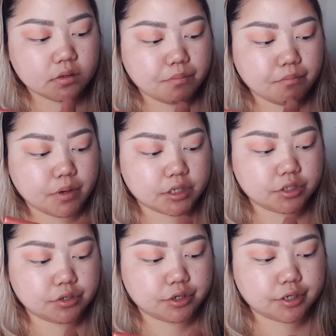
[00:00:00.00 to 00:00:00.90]

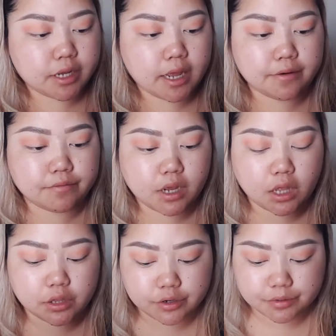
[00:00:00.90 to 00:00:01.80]
mustard kind of
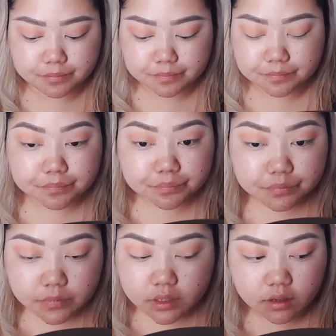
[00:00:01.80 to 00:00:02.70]
color.
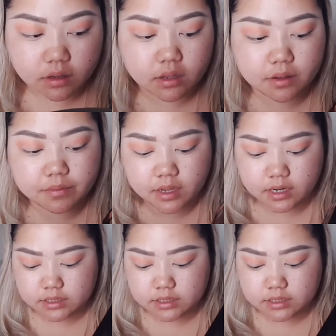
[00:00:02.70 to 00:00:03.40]
And I'm going